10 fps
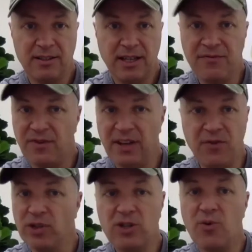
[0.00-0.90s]
If
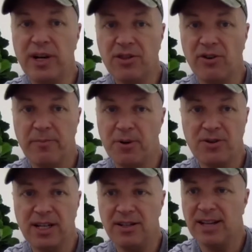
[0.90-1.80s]
only 20,
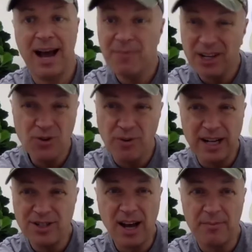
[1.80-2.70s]
30%, then I'm not doing my
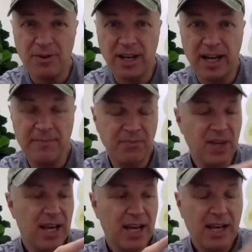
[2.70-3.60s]
job, okay?
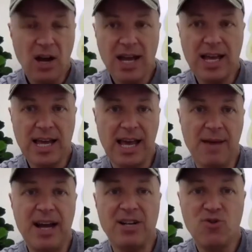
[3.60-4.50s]
Mm-hmm. Am
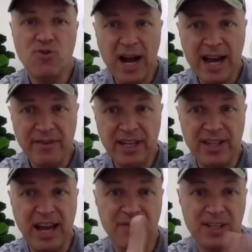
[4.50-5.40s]
I driving
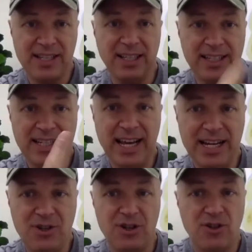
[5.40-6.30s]
that
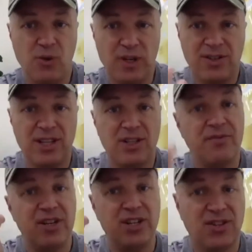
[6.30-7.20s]
facilitation to a sense of
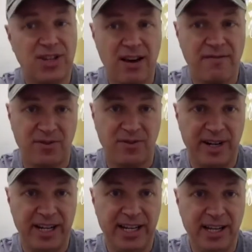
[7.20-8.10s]

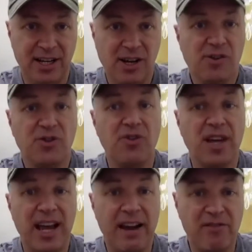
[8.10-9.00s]
discovery so that
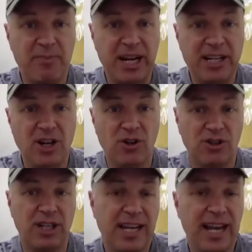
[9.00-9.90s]
everybody knows
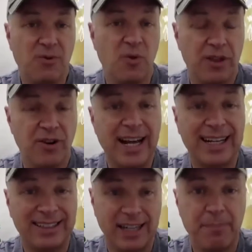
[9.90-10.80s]
to take what their next
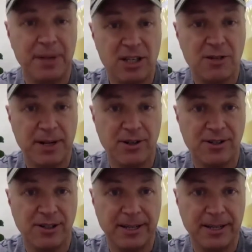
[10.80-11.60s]
step is spiritually?